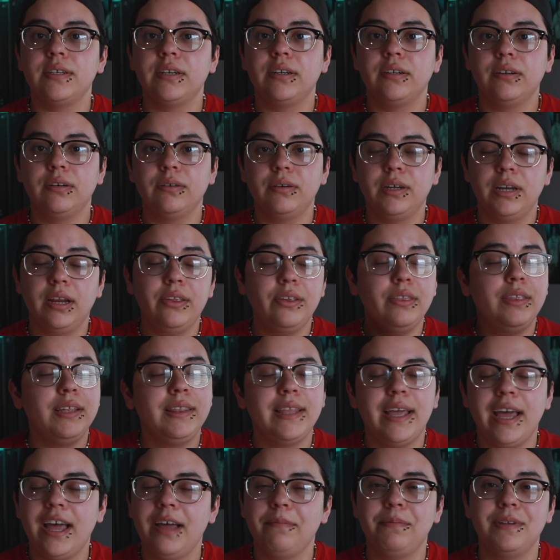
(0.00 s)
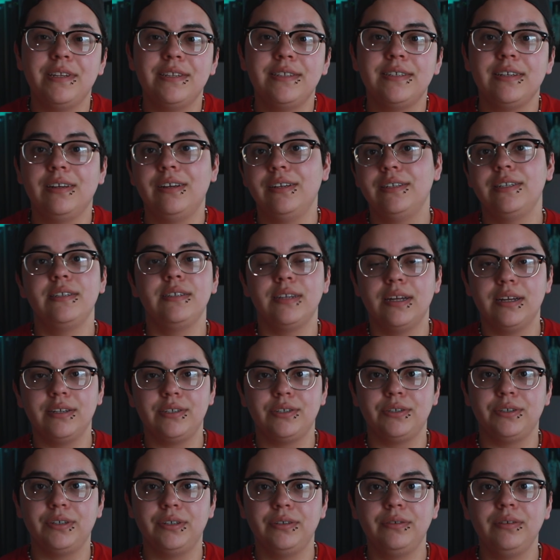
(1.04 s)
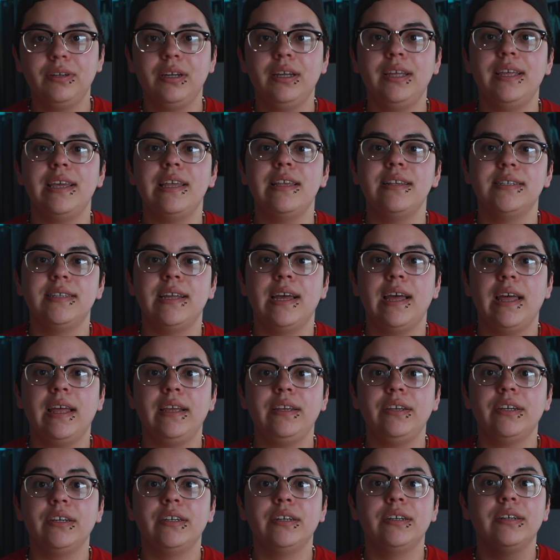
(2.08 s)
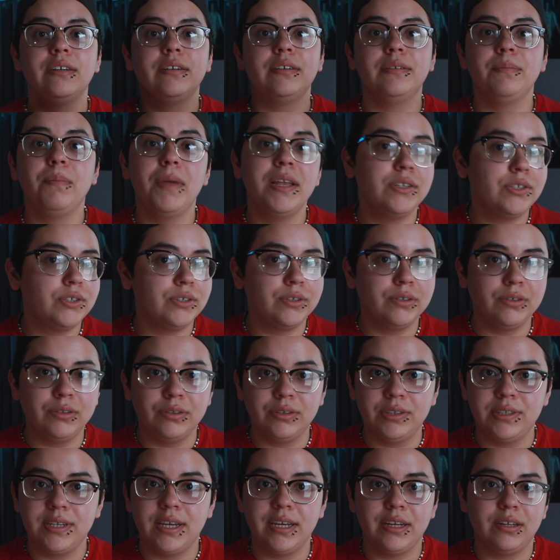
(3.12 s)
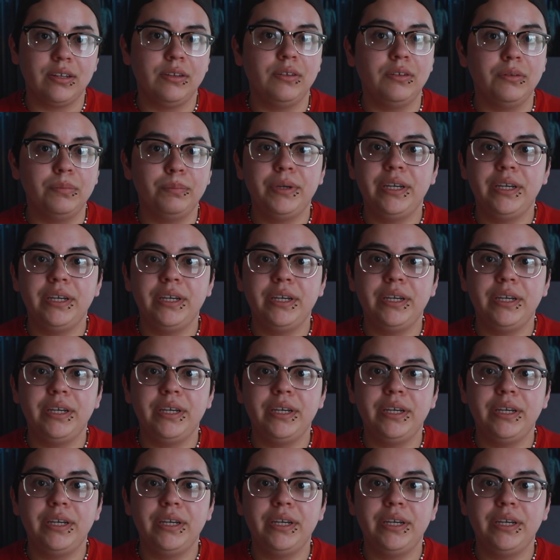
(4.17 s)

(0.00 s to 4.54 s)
So another thing that happens on testosterone is that your menstrual cycle,